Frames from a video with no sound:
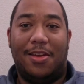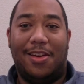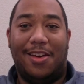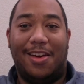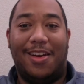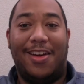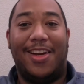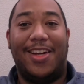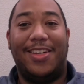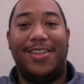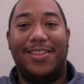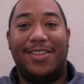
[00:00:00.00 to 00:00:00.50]

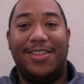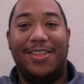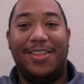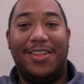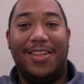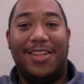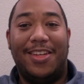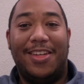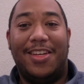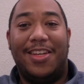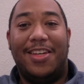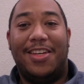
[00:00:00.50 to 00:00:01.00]
Alright,
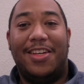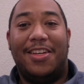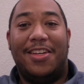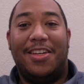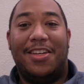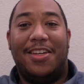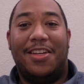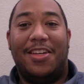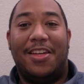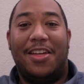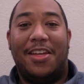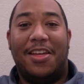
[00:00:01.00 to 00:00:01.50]

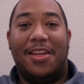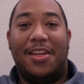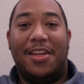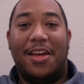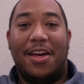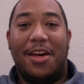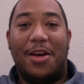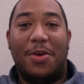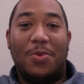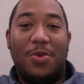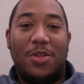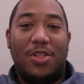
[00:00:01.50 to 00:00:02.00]

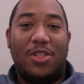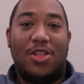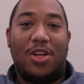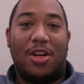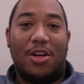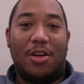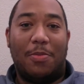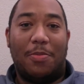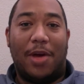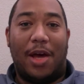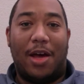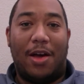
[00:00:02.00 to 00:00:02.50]
I want to
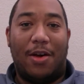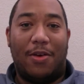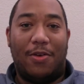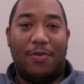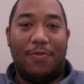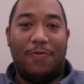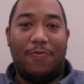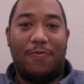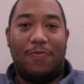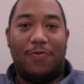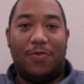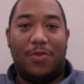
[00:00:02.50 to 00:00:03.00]
talk
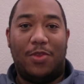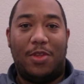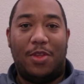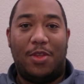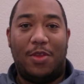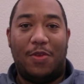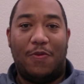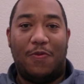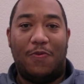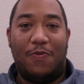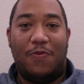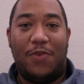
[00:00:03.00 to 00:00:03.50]
about
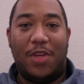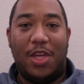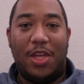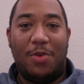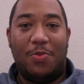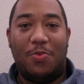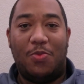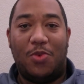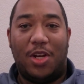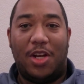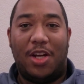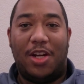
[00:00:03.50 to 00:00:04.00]

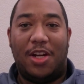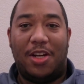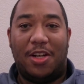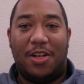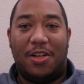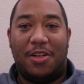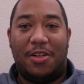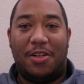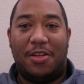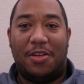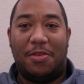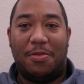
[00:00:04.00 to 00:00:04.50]

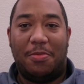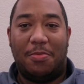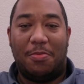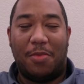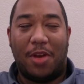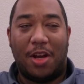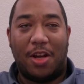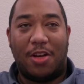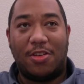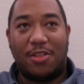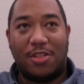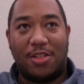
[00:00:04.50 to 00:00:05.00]
VMware,
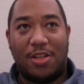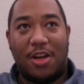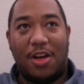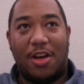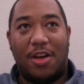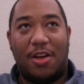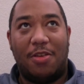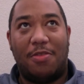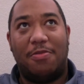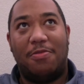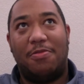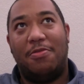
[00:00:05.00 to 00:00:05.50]

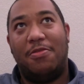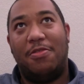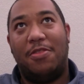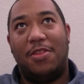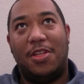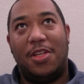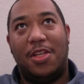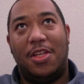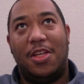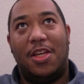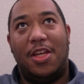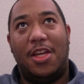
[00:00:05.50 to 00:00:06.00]
Microsoft,
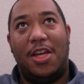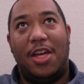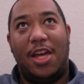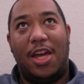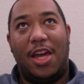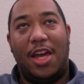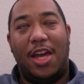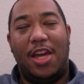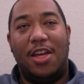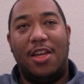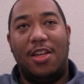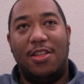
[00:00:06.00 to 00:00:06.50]

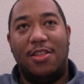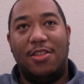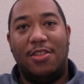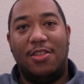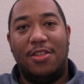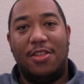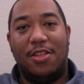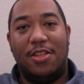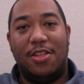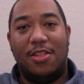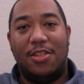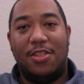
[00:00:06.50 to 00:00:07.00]

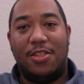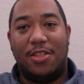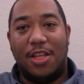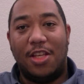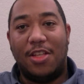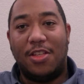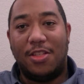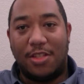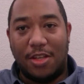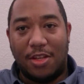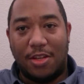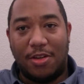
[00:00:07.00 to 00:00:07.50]
and
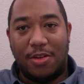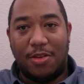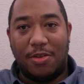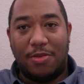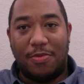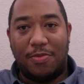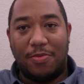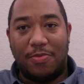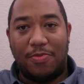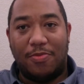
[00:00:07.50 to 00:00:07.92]
Xencenter.